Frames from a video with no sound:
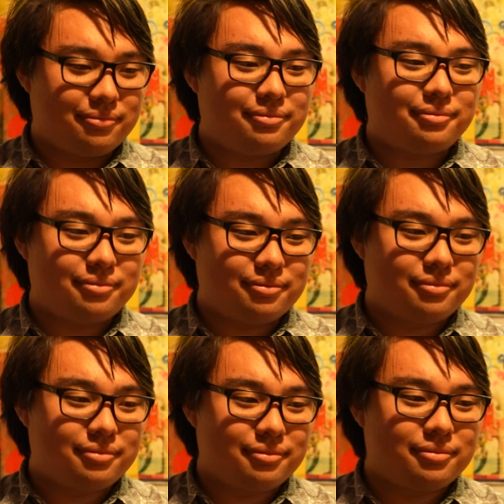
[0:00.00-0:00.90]

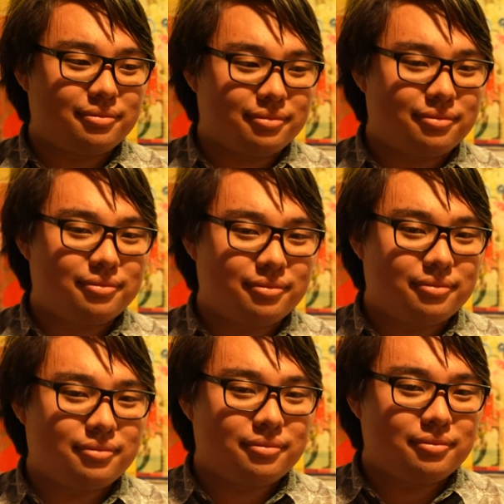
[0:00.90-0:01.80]

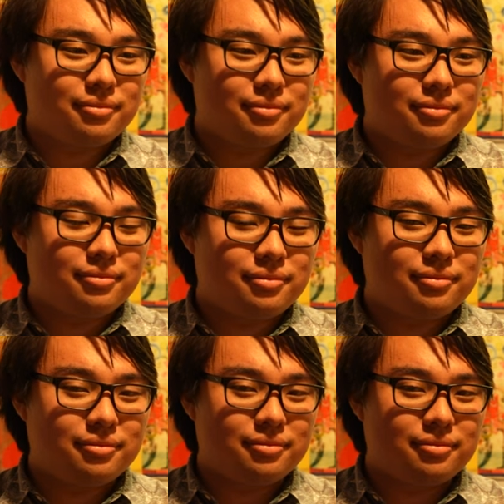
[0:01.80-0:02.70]

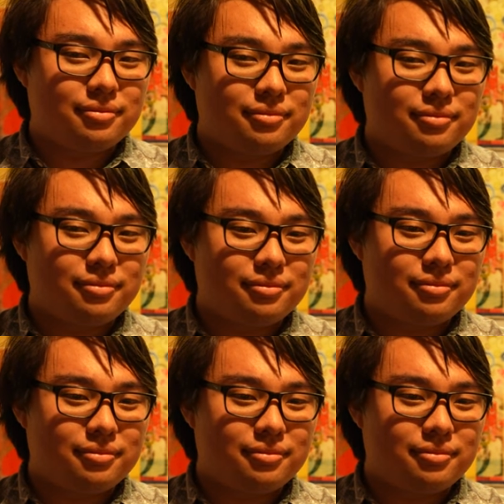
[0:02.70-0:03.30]
The person shown says nothing.